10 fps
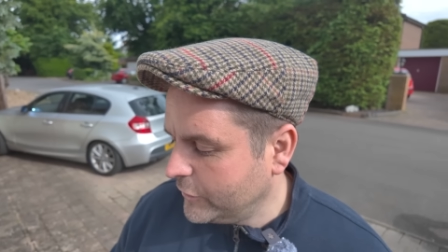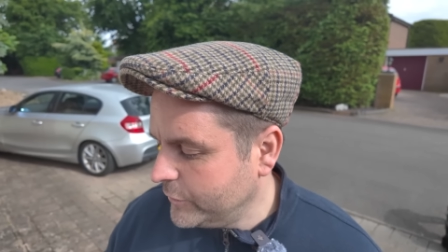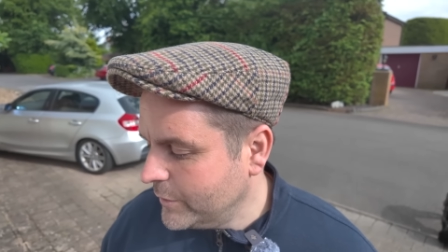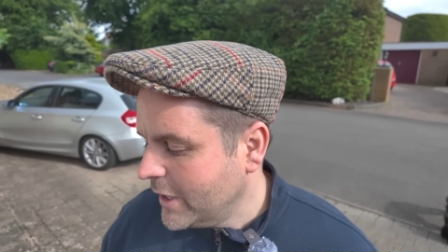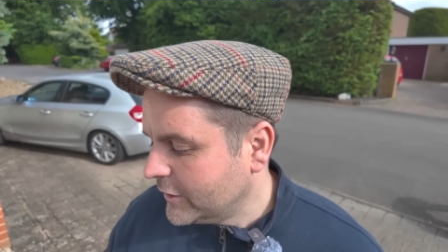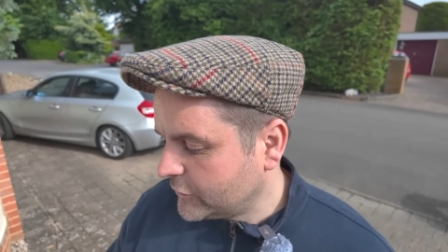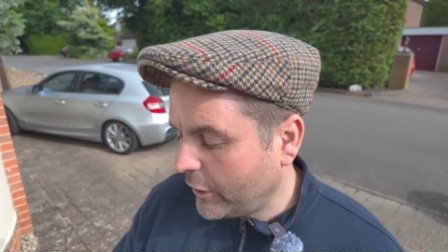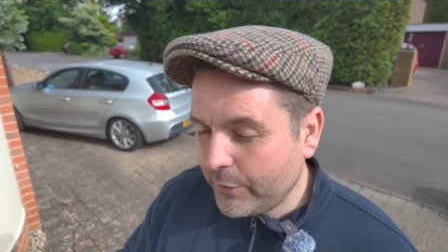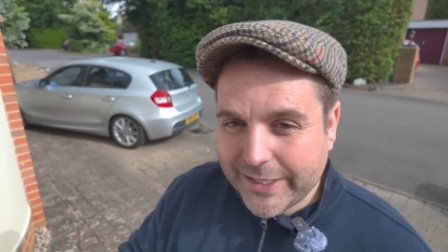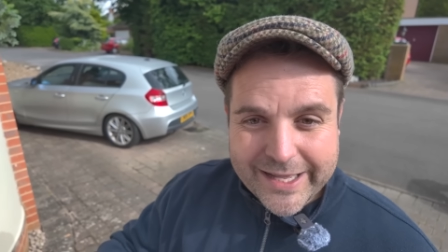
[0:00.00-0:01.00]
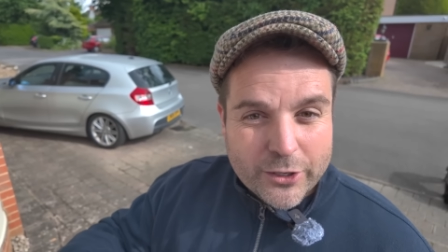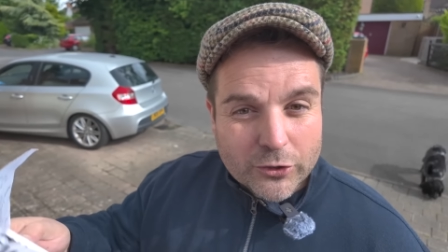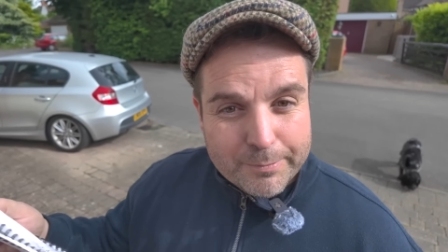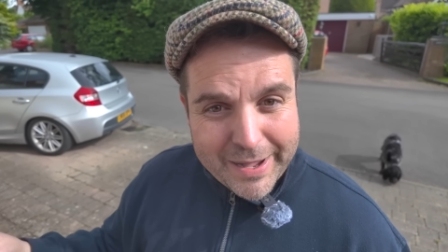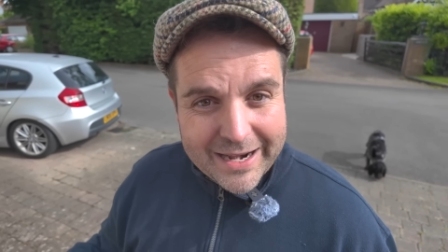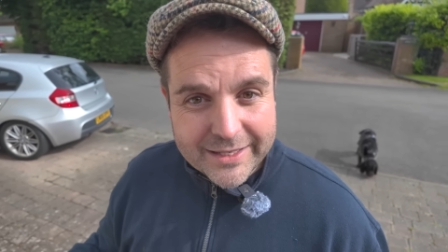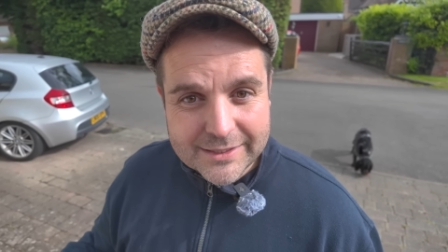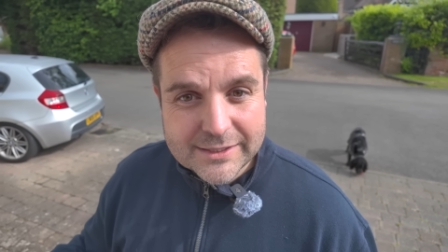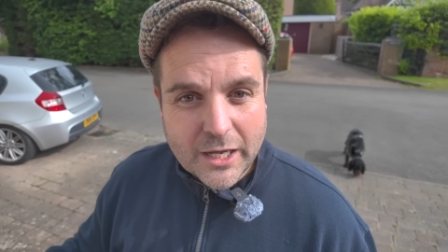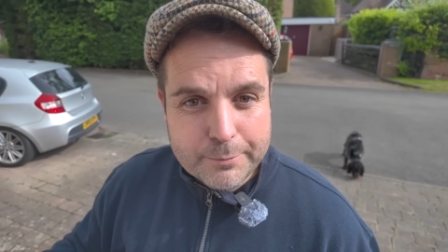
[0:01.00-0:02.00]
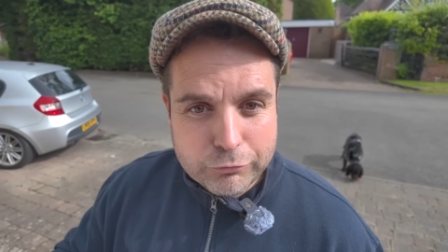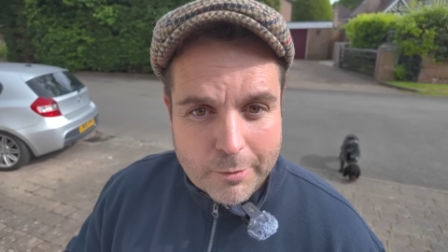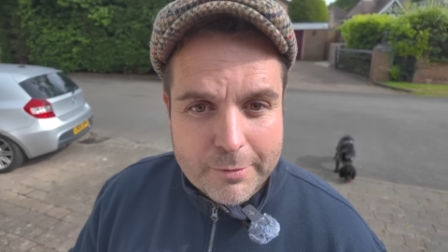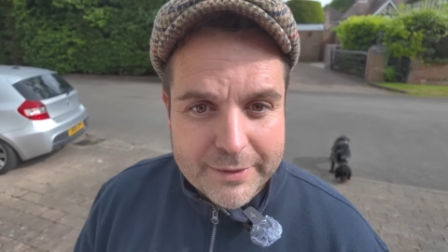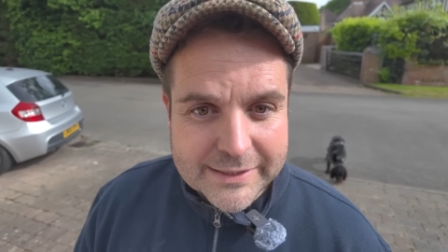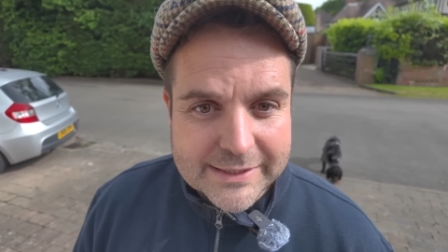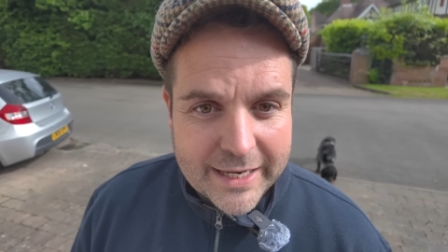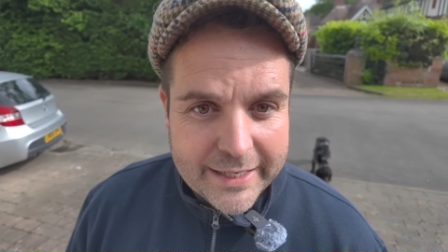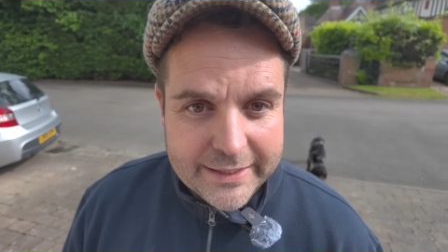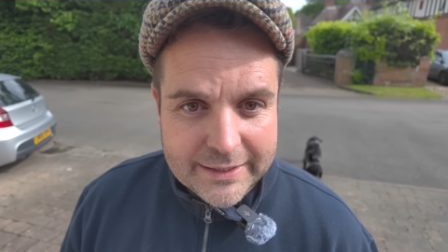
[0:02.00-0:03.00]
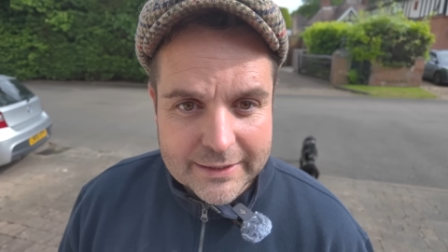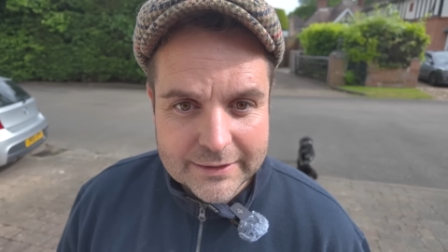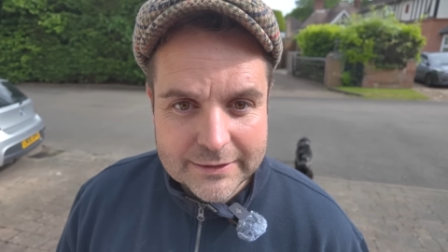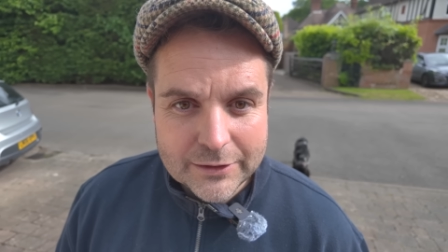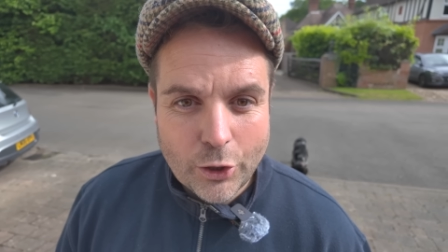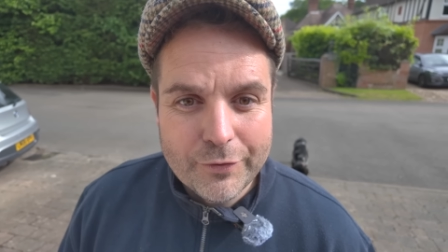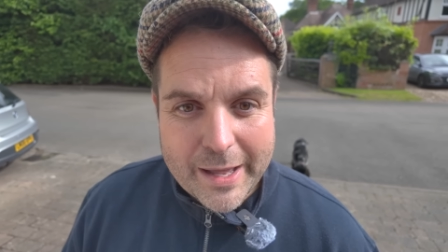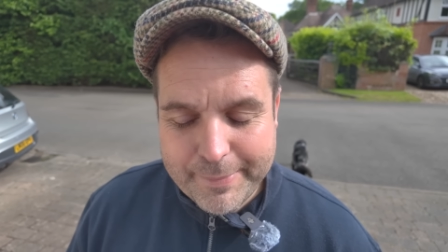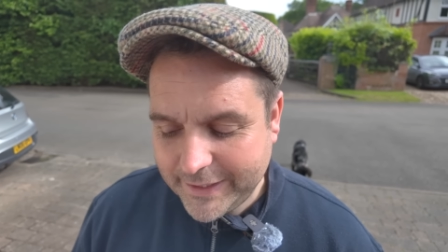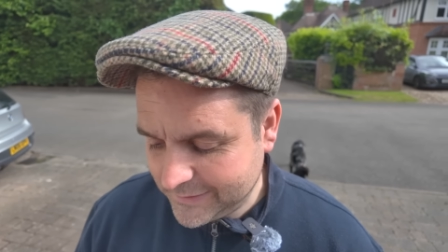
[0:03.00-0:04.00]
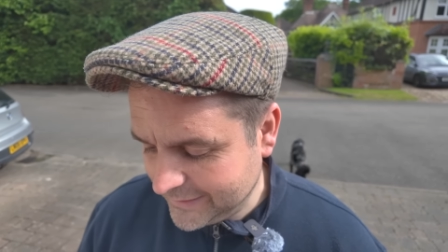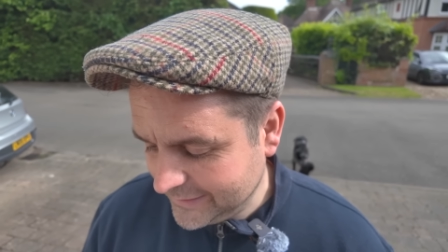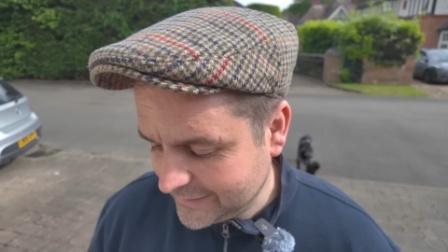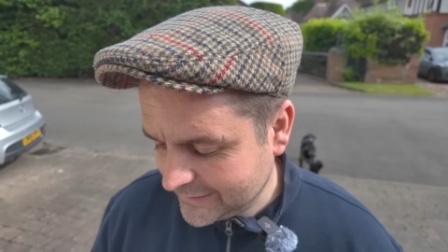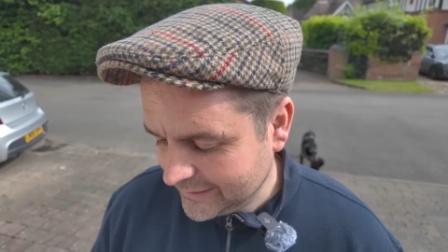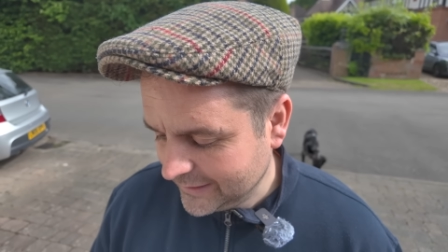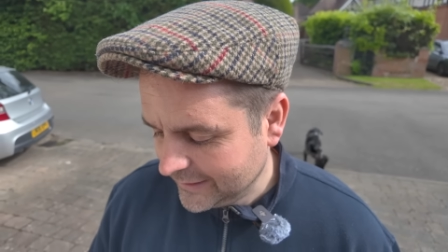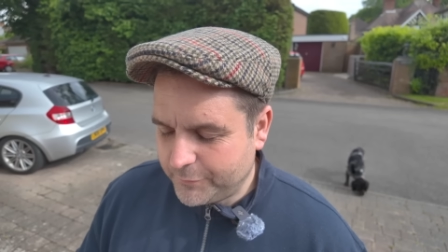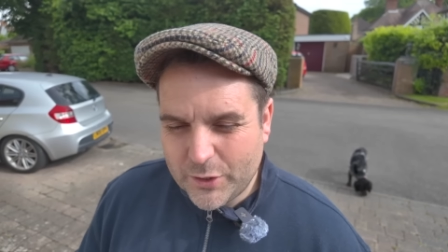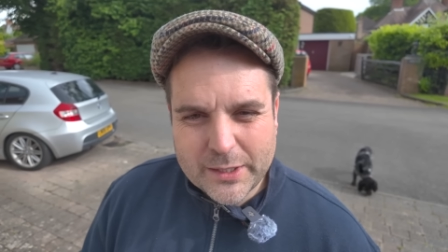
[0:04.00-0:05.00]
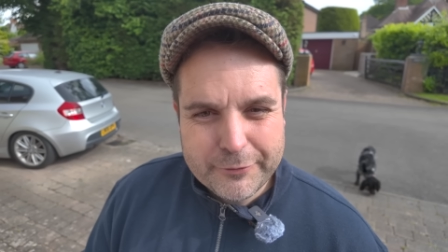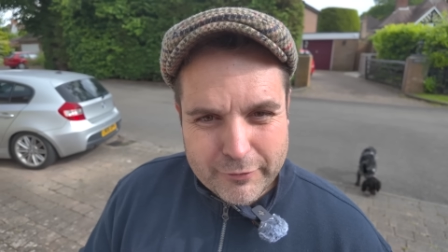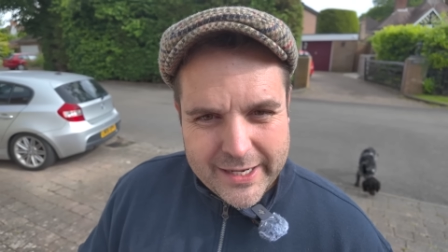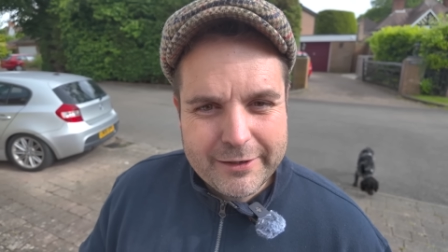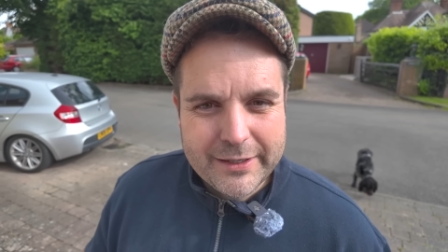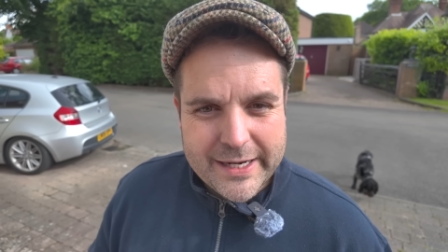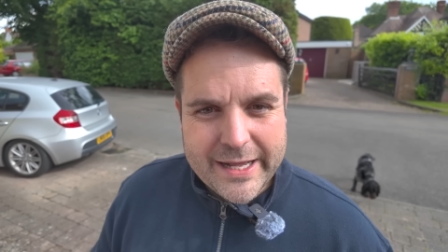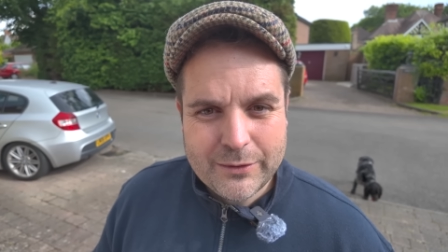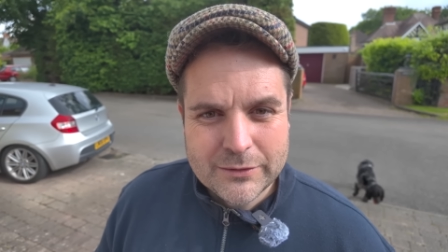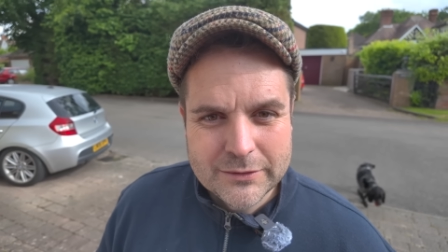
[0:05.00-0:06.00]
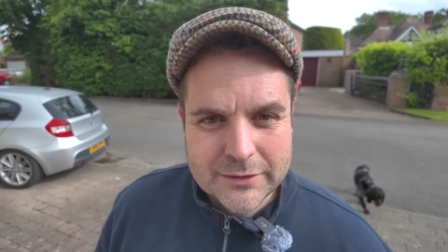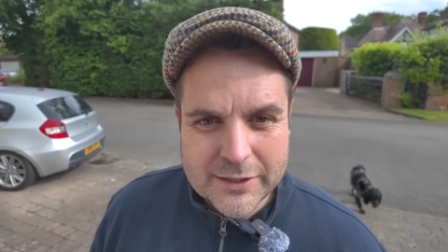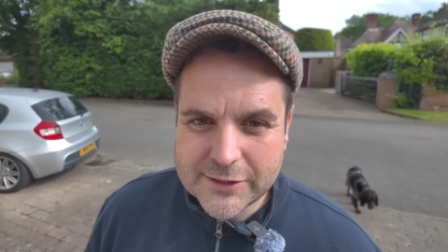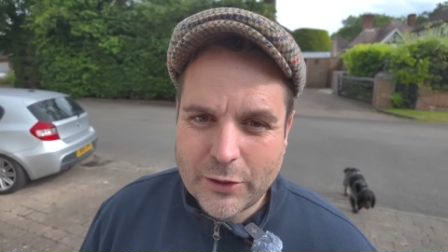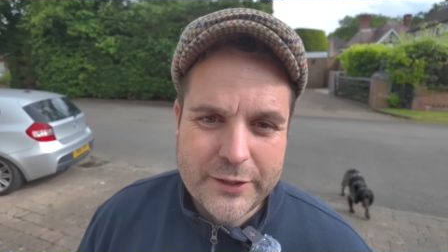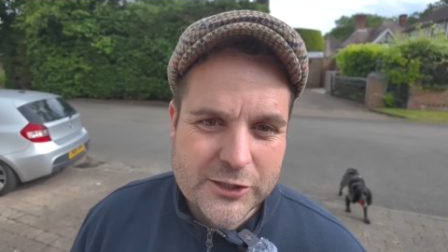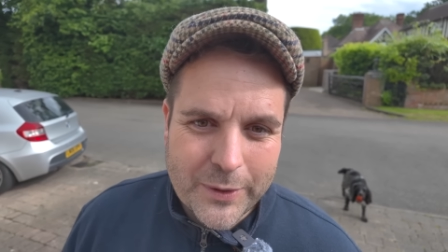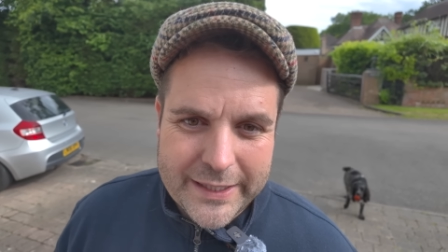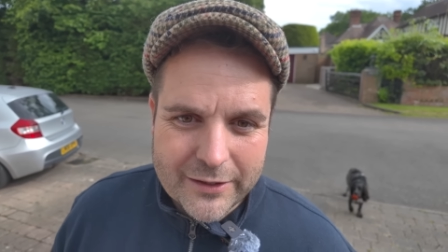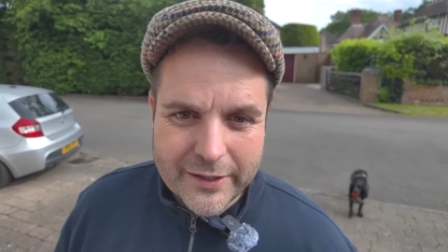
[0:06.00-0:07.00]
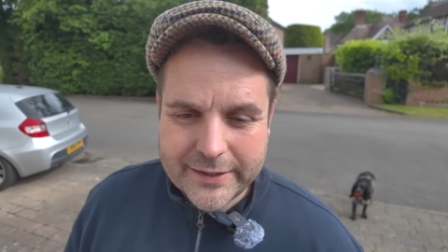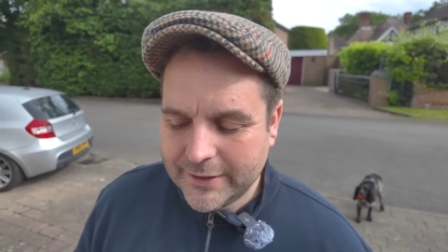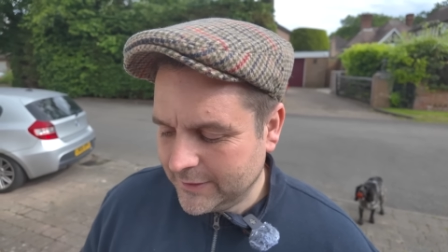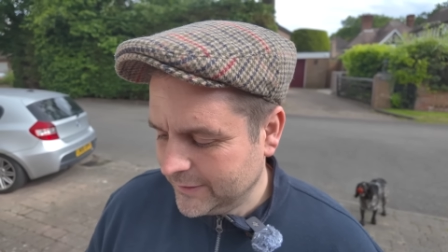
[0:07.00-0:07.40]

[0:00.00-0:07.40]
to Toney, and on the balance, I'd probably say on that basis, if we're looking for a here and now, because Toney's 29,